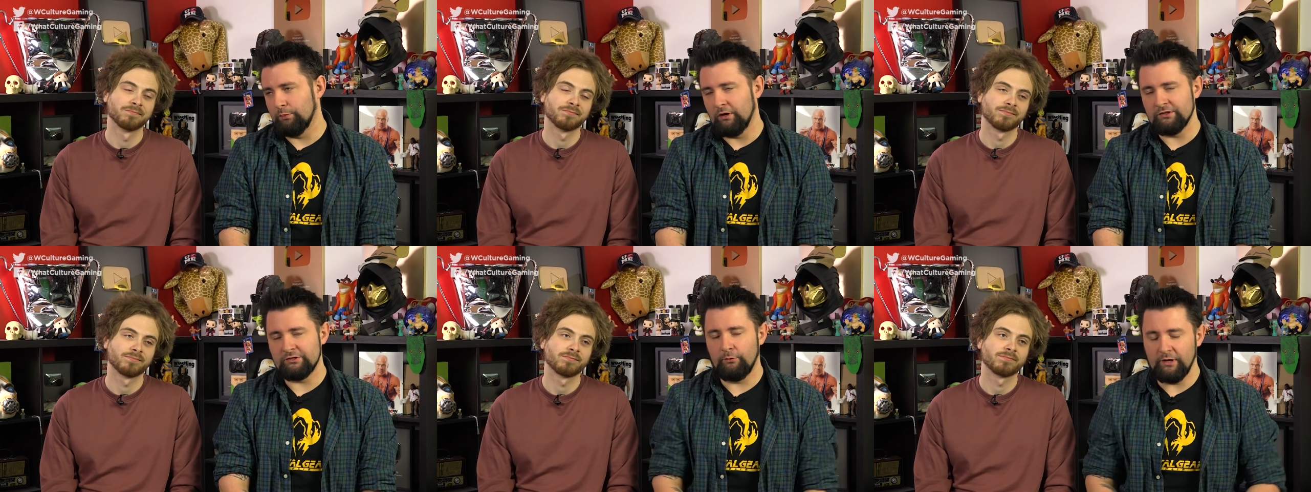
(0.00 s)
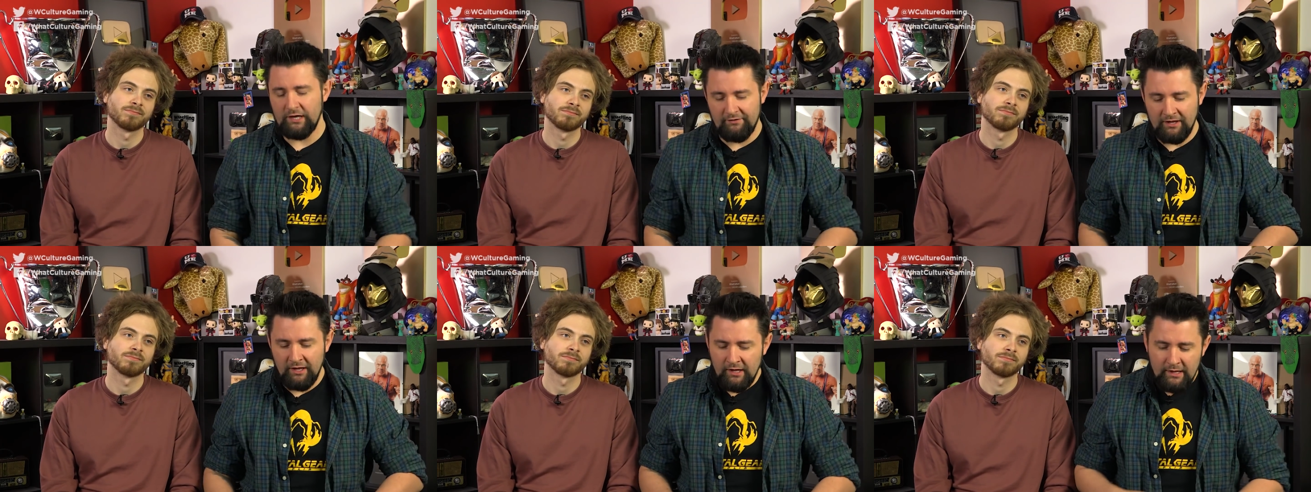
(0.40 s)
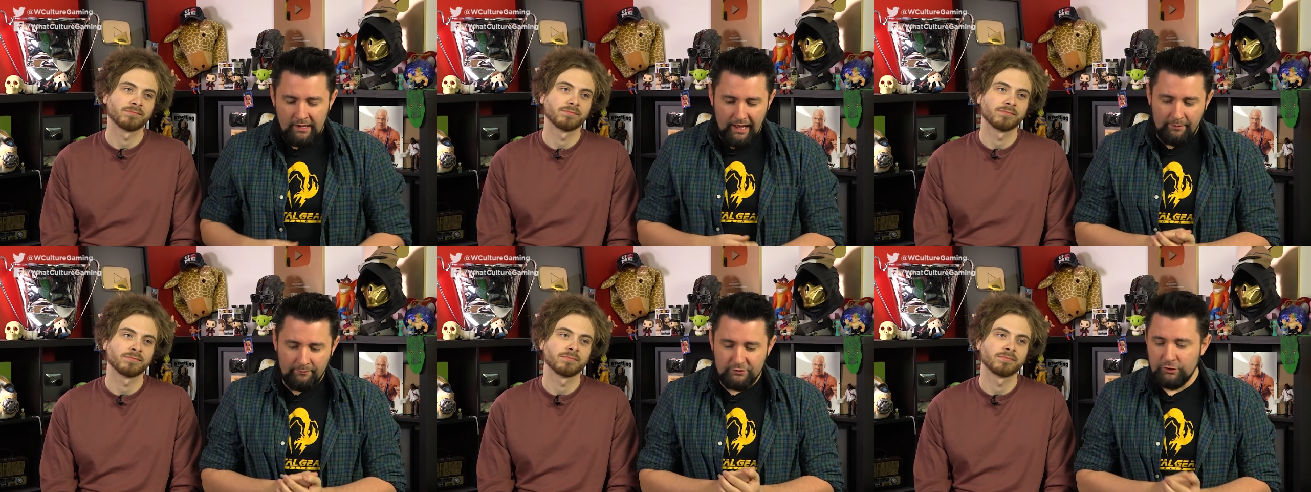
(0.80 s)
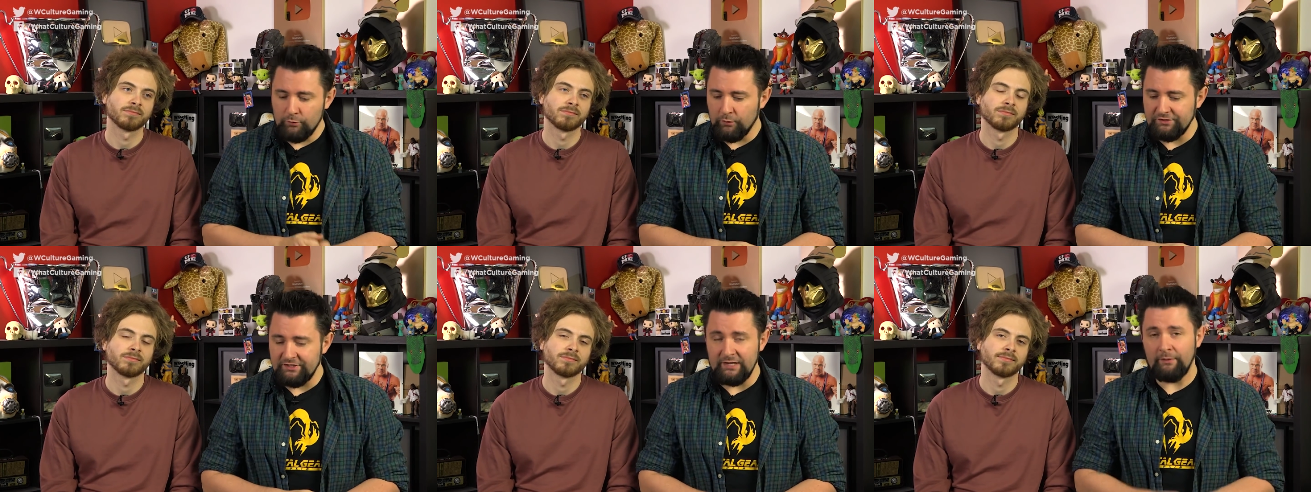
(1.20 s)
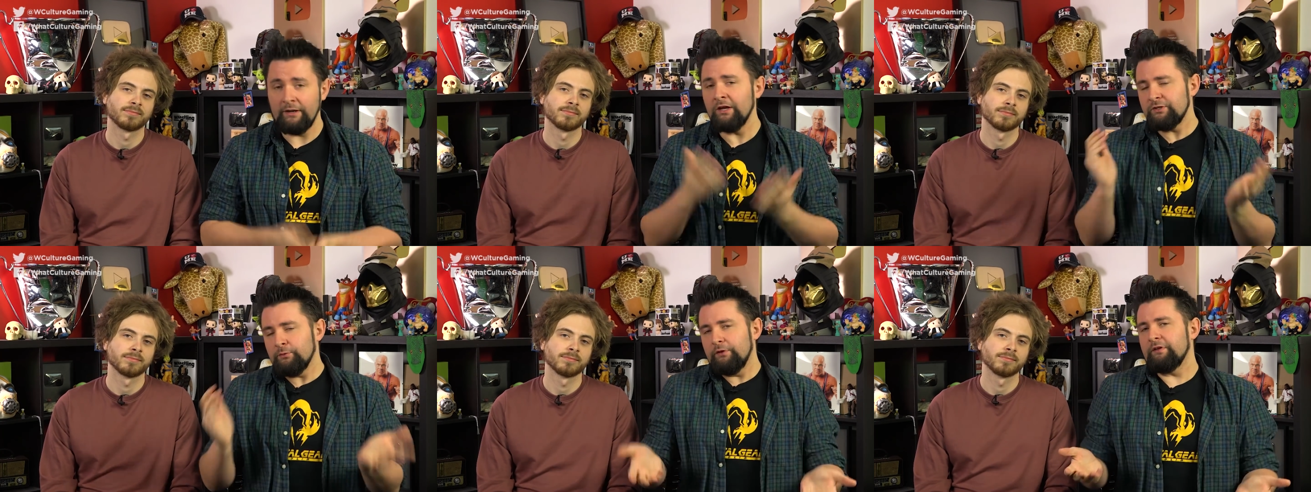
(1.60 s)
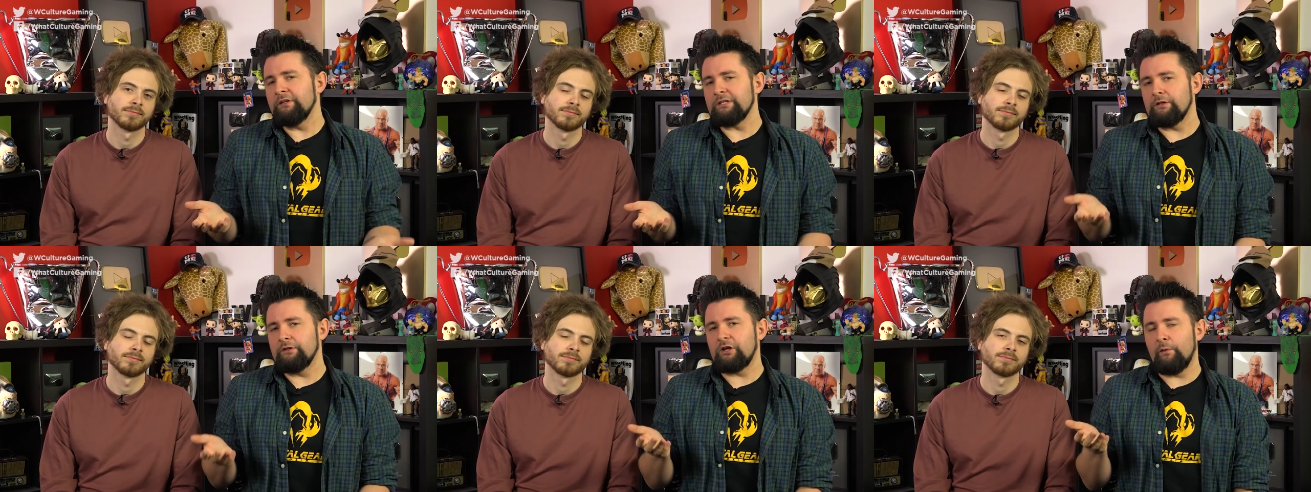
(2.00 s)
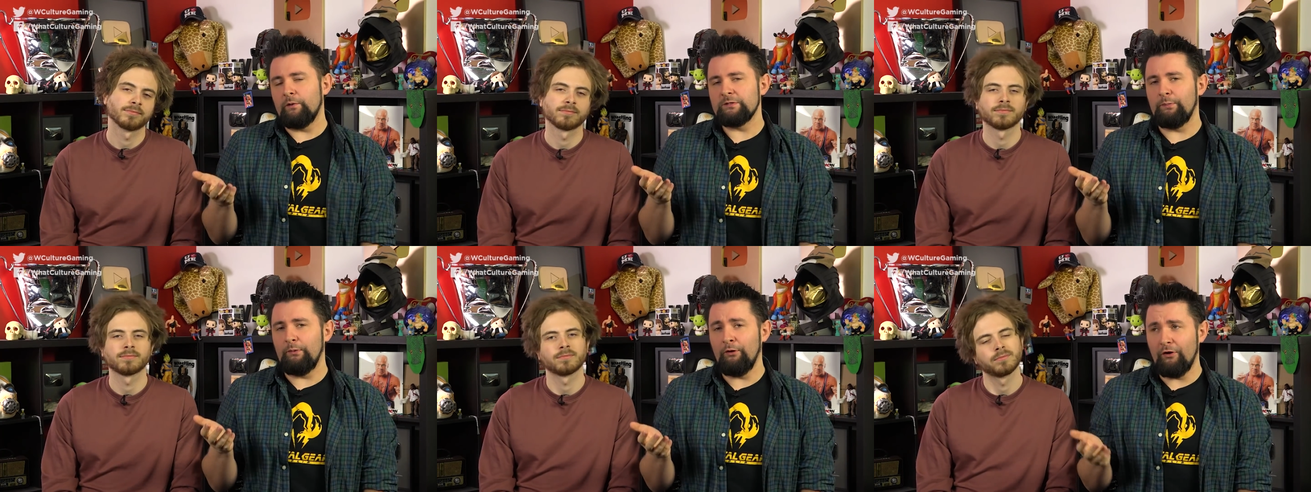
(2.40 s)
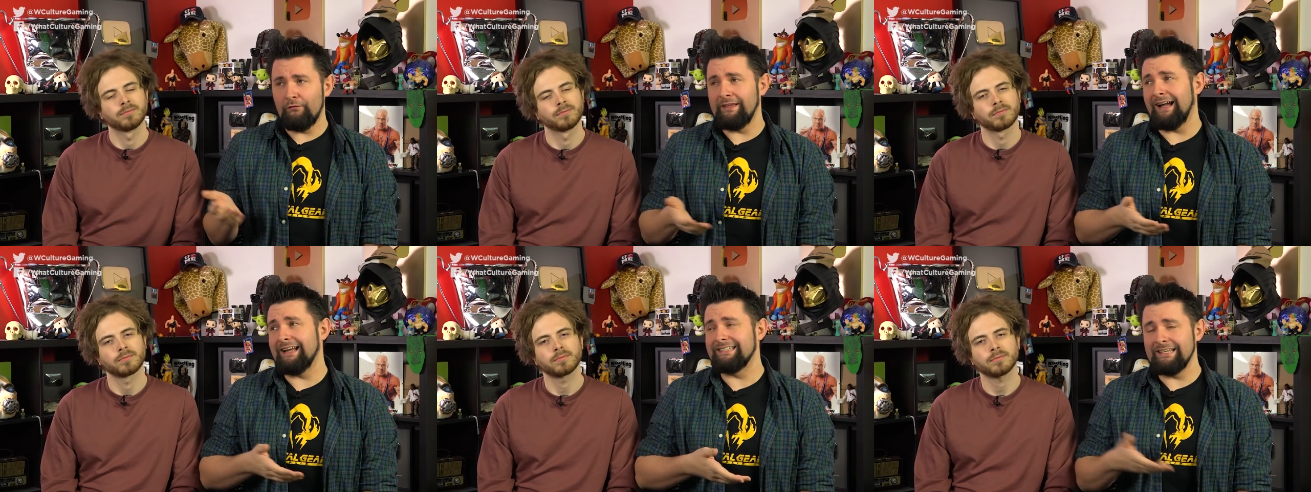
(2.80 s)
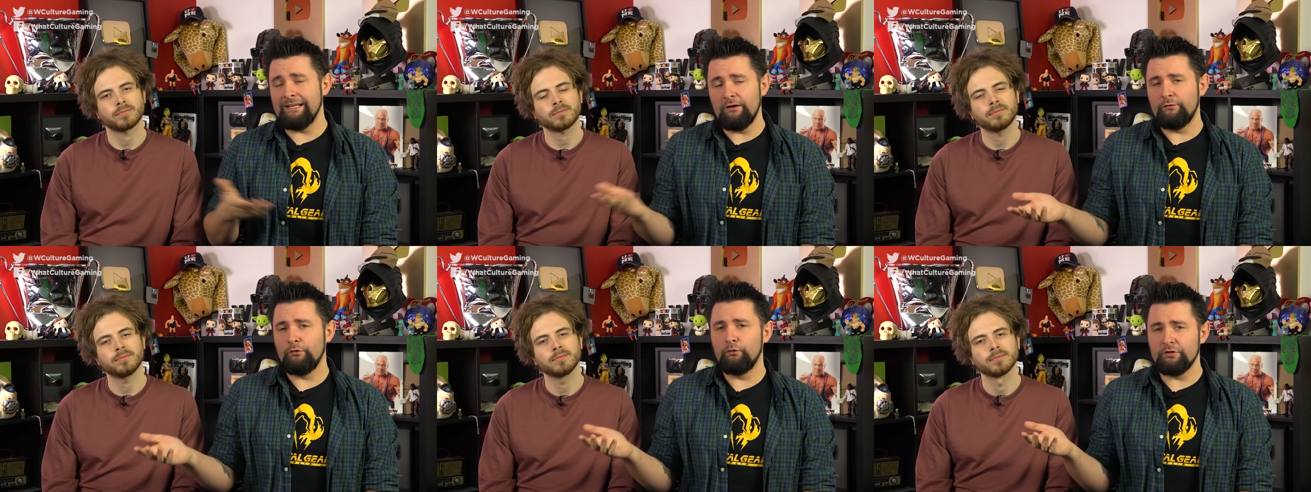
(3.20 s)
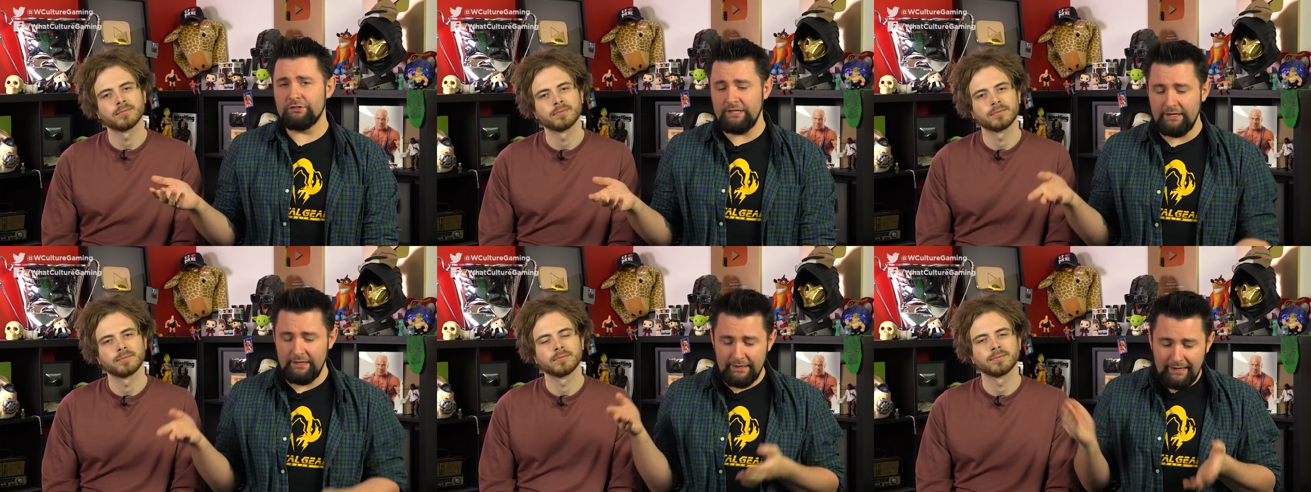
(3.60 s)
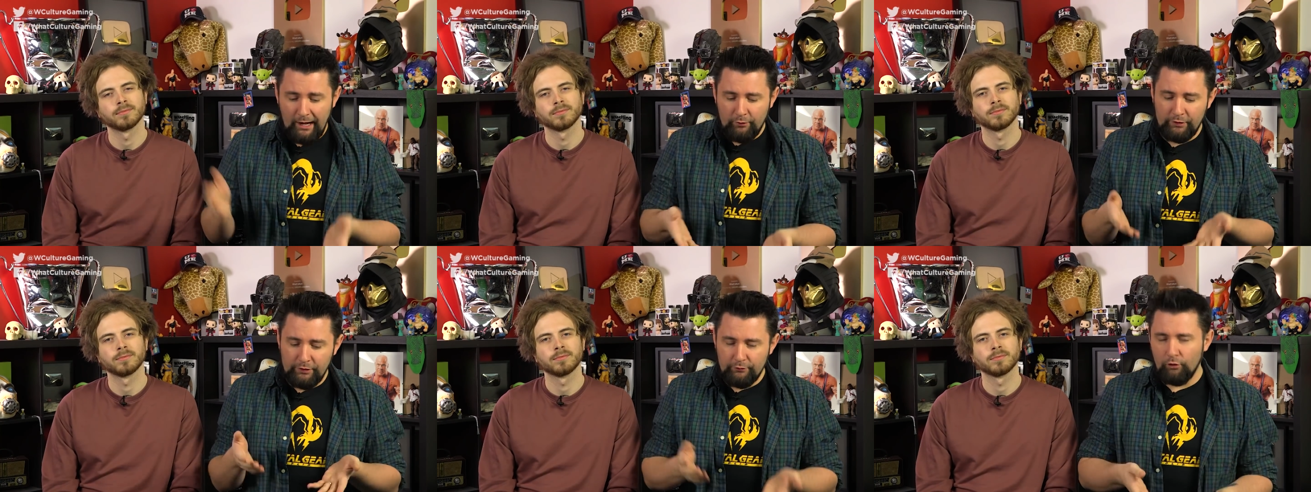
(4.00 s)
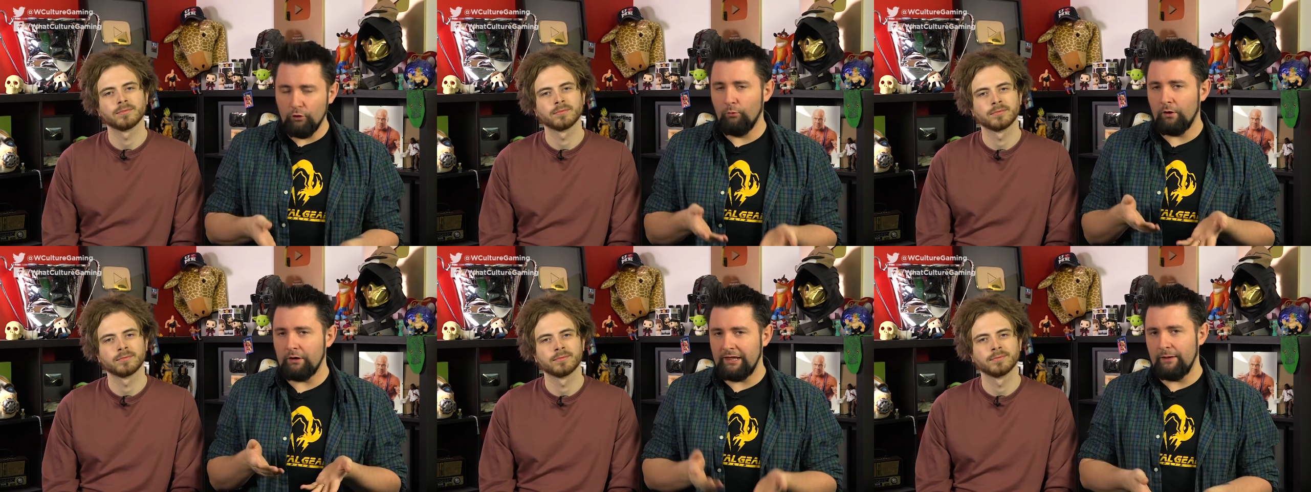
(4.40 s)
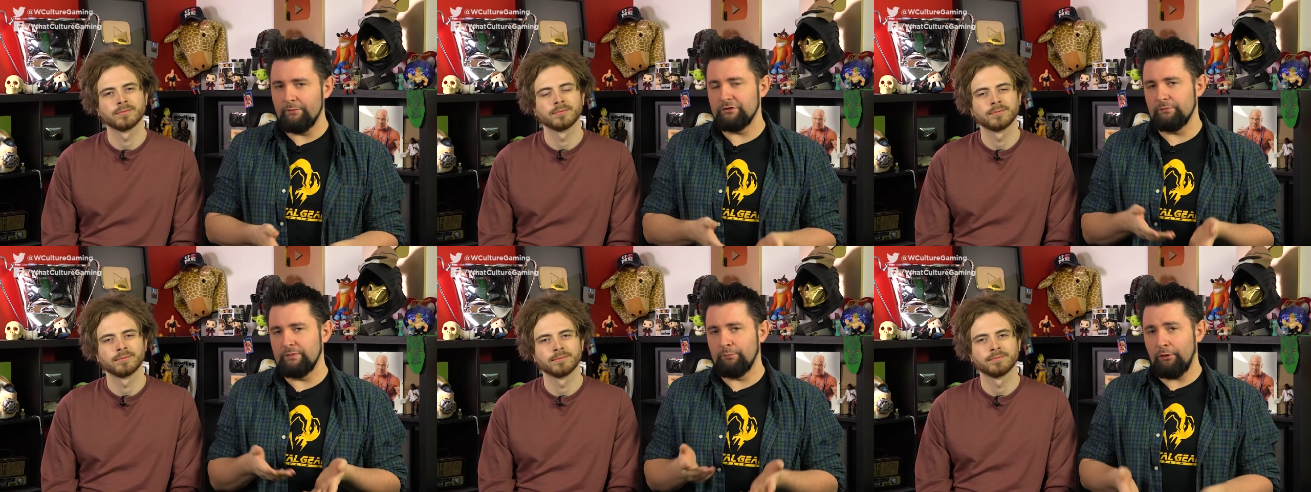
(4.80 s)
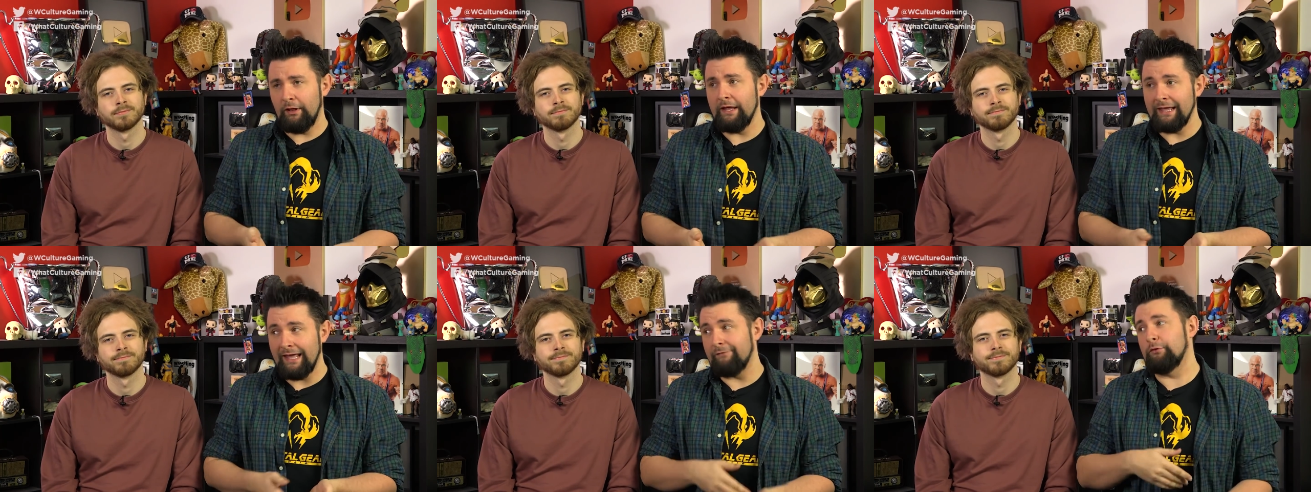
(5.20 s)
Speaker 1: Plus or whatever. Um, so we'll see. But let us know what you think down in the comments below of the idea of Google Stadia now that you know what games you'll be playing,